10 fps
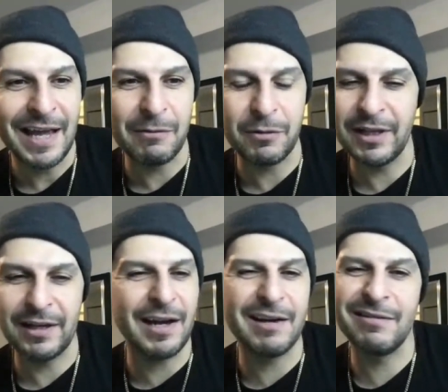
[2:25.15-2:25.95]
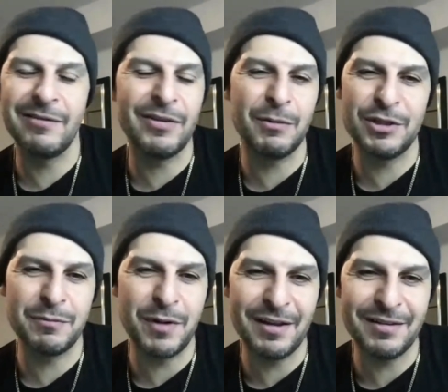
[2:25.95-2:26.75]
and we are like i don't even think we
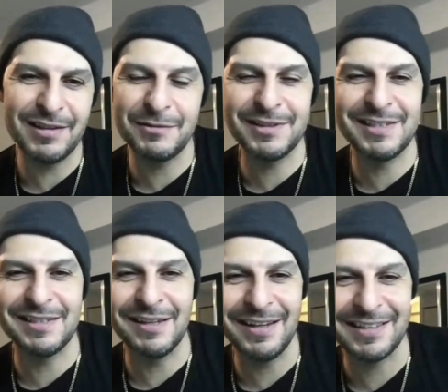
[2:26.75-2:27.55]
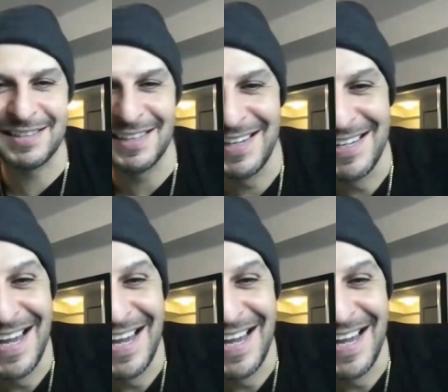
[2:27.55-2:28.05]
should bother this one sucks